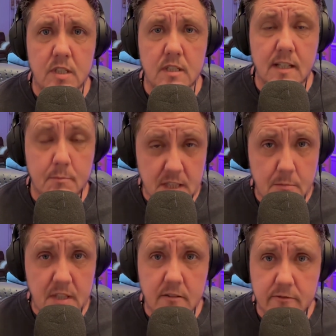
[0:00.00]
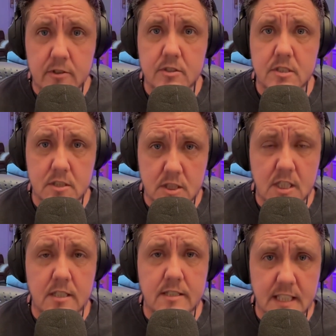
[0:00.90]
let me be the first to
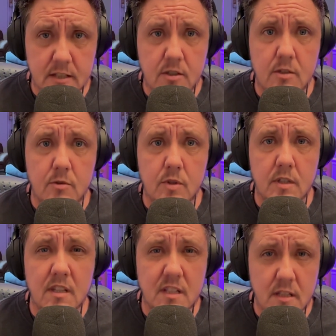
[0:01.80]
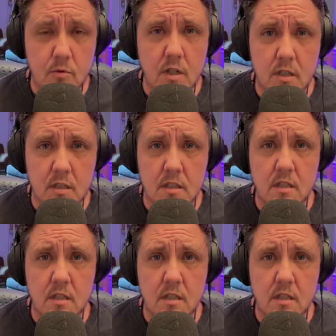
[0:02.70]
share and tell you that you are.